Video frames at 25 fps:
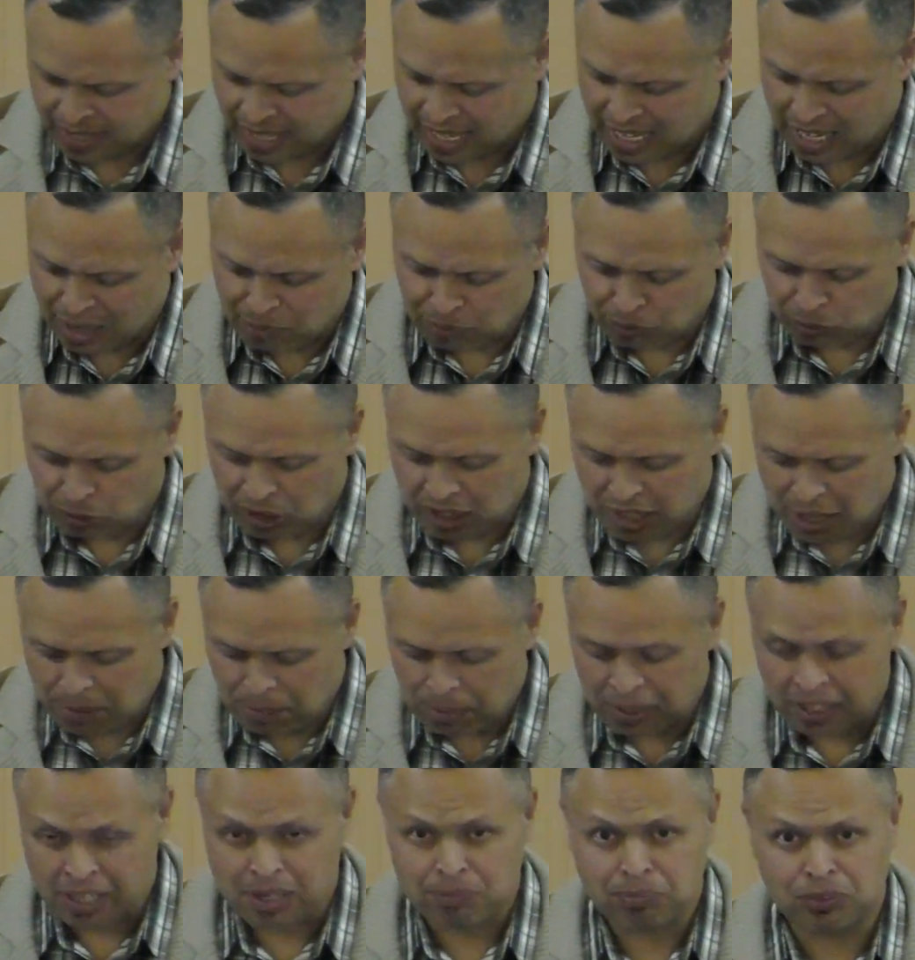And I'm, we're going to
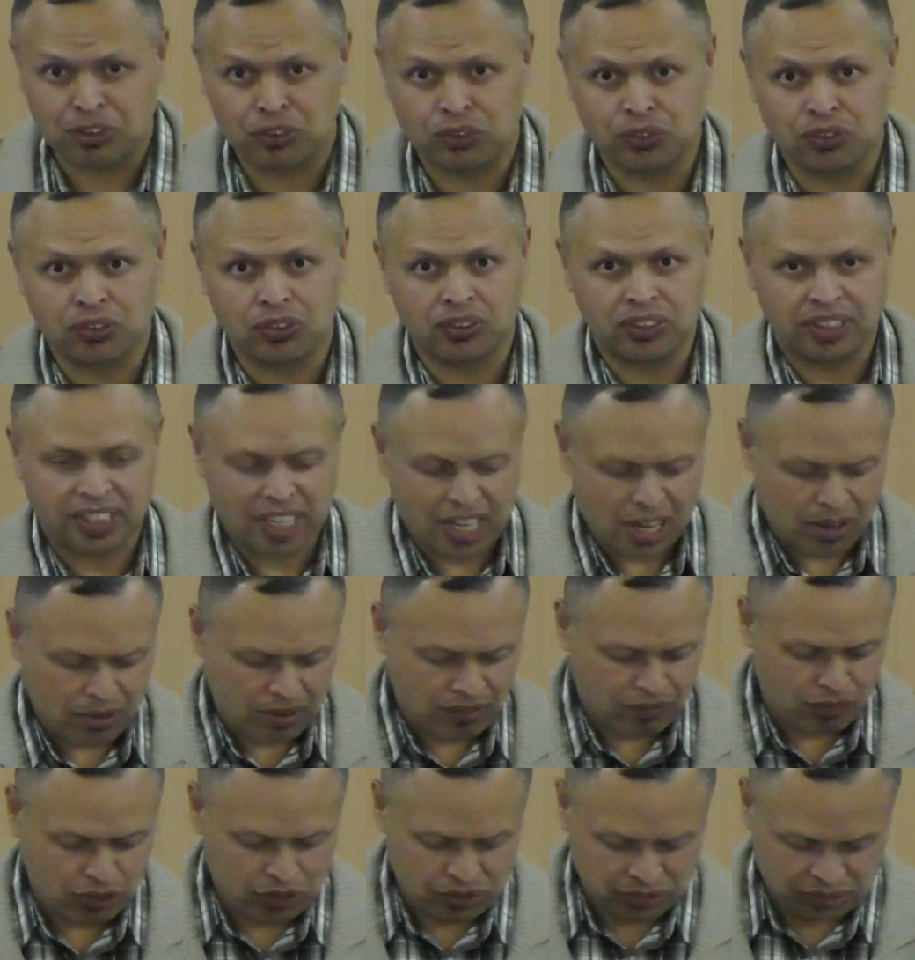pick up the story now
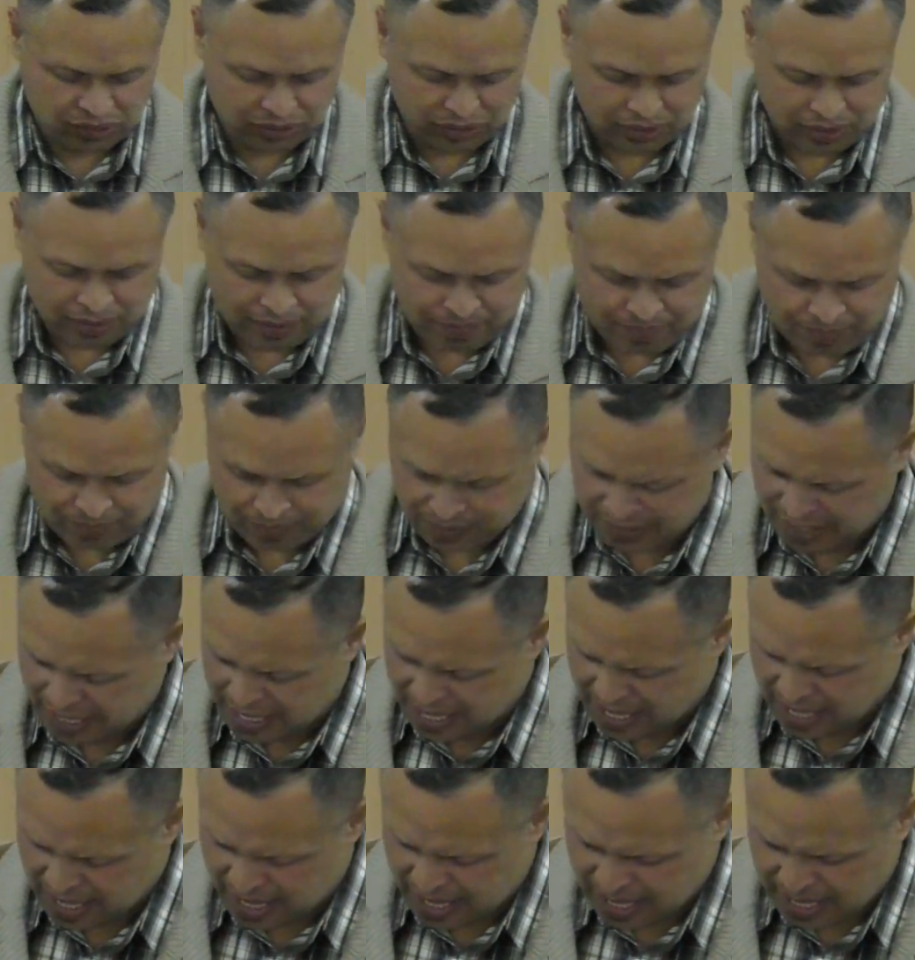in verse
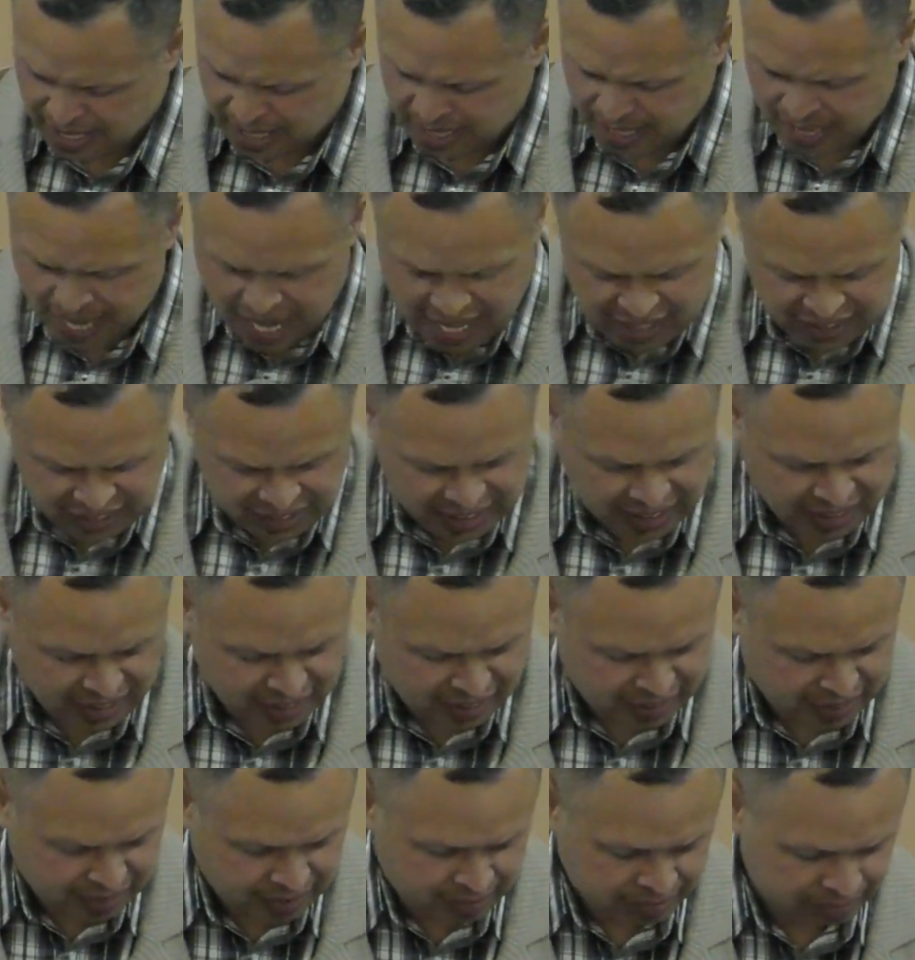
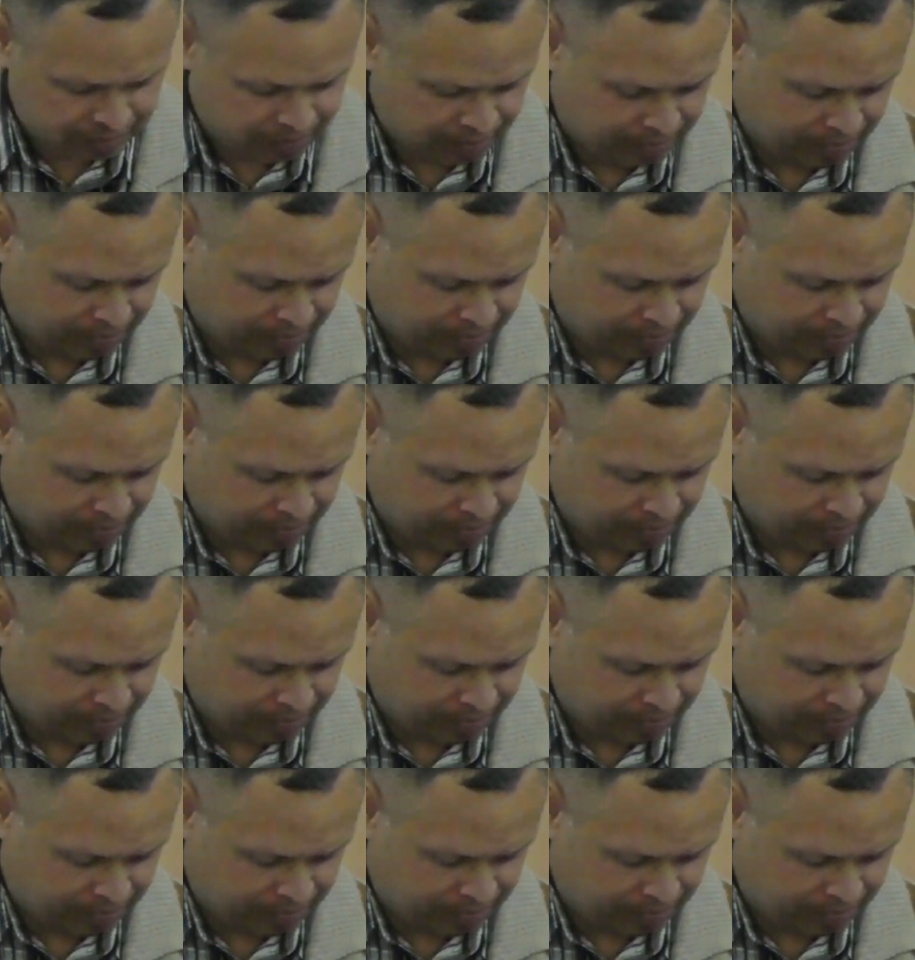18.